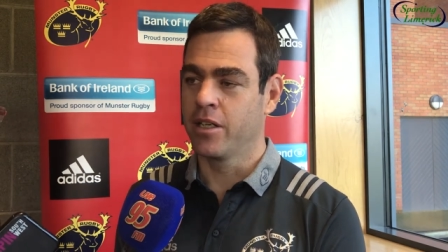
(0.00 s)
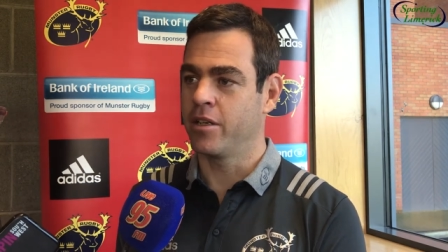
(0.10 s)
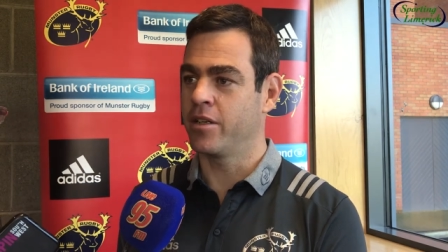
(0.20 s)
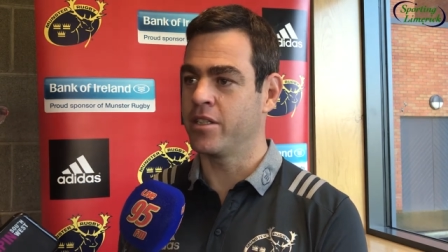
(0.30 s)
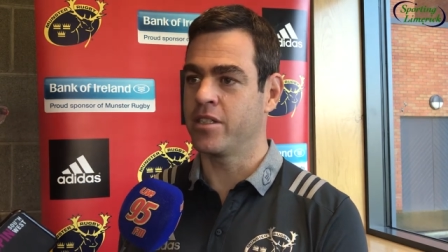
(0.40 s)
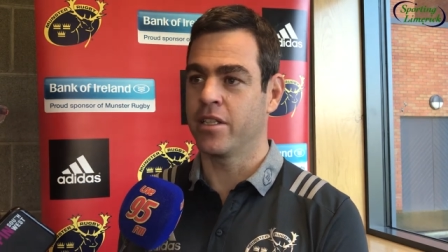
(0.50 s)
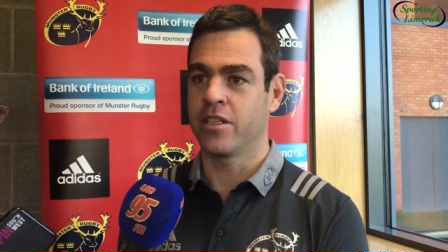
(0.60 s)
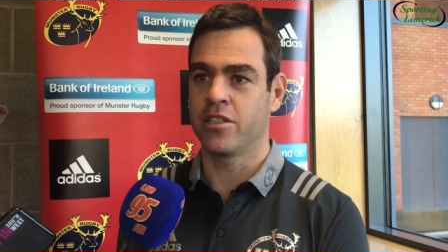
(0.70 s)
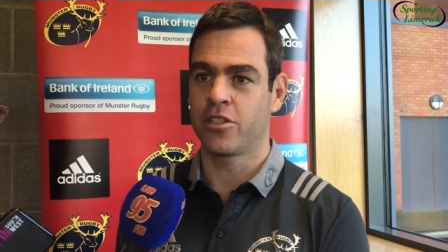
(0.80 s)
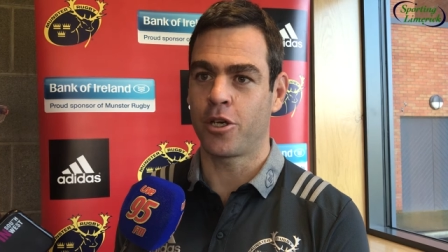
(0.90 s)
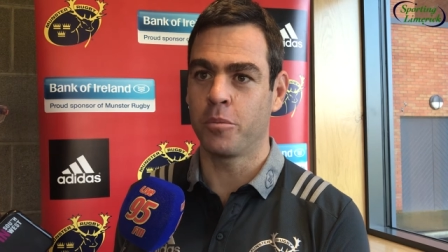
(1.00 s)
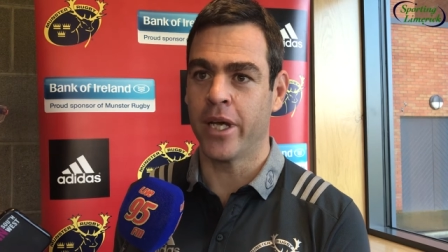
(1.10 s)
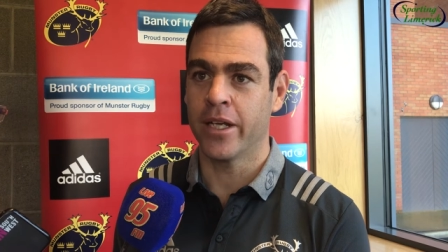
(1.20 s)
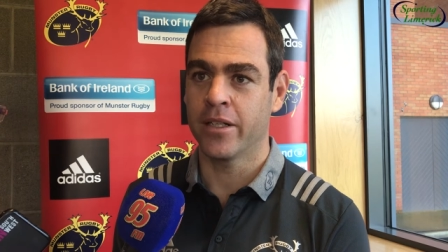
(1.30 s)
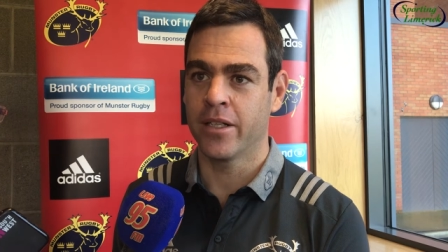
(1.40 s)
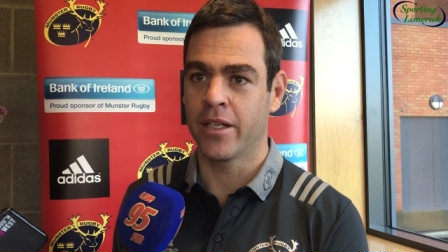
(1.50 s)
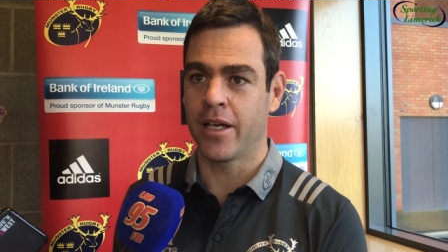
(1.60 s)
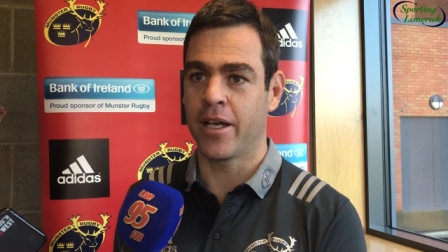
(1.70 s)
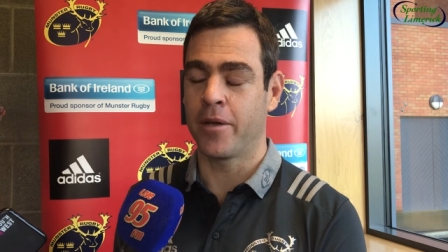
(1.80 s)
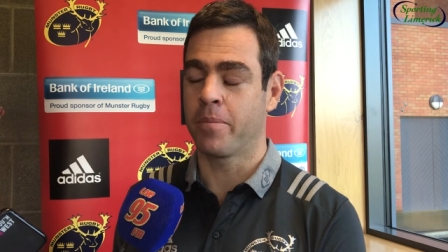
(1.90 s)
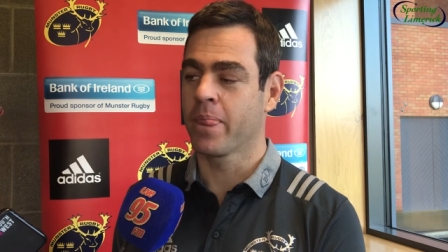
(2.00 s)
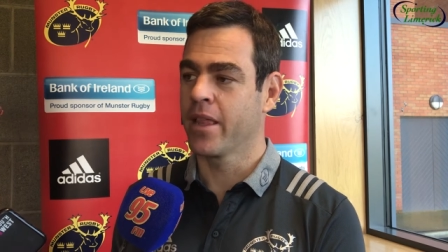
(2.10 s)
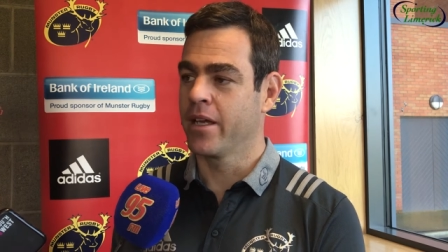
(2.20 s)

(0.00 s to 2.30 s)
You know, he's, he's his own man. Um,